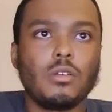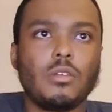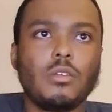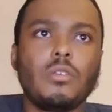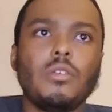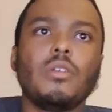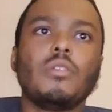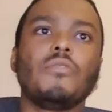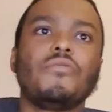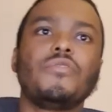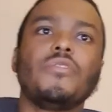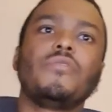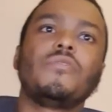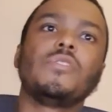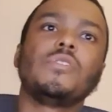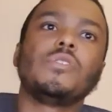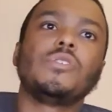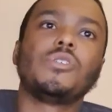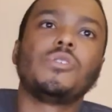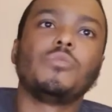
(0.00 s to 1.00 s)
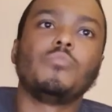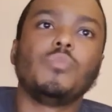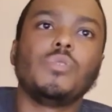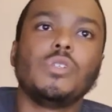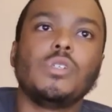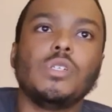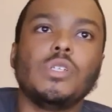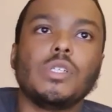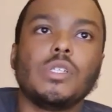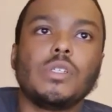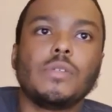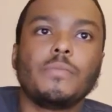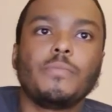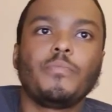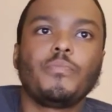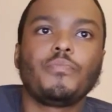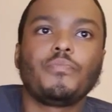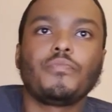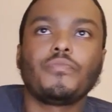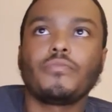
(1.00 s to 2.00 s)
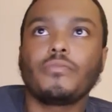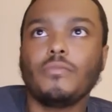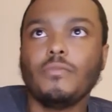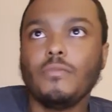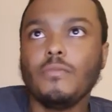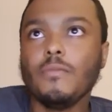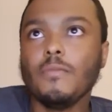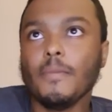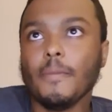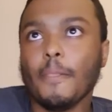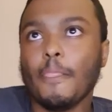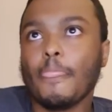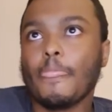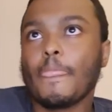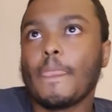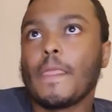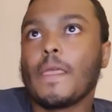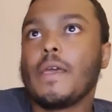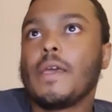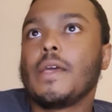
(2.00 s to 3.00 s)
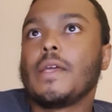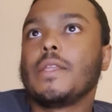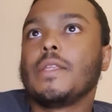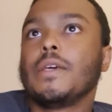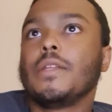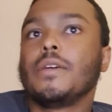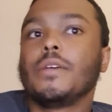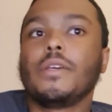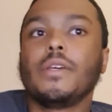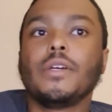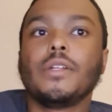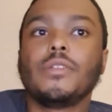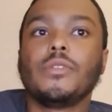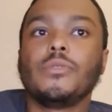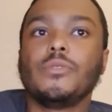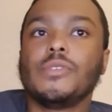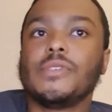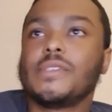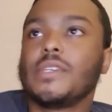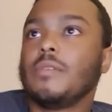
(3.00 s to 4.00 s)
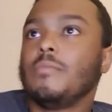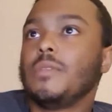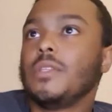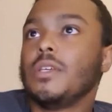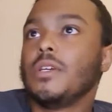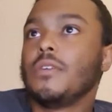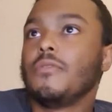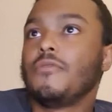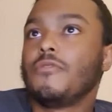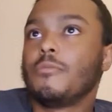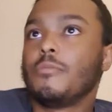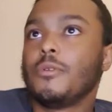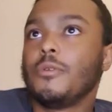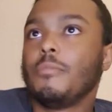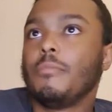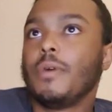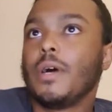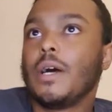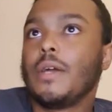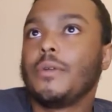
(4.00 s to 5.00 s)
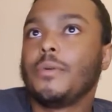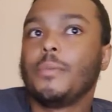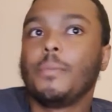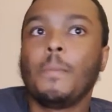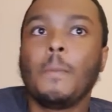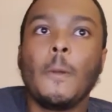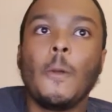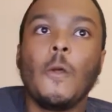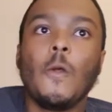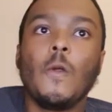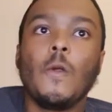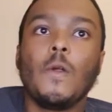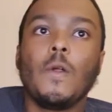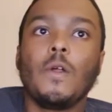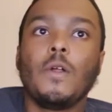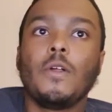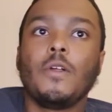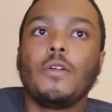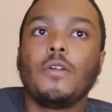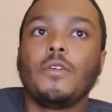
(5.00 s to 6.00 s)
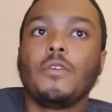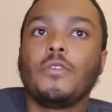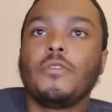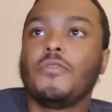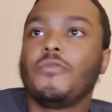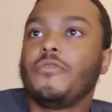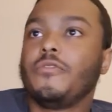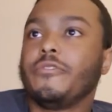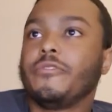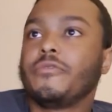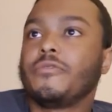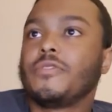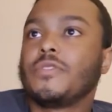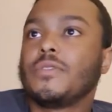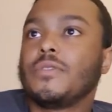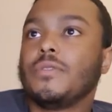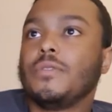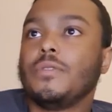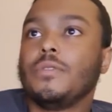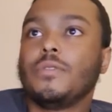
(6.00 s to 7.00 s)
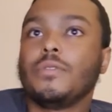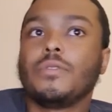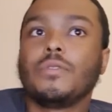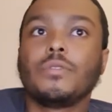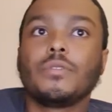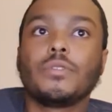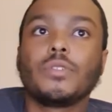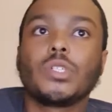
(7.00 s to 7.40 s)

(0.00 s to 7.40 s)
Yeah, 15 should be good. And then again do the same thing from the bottom, 15.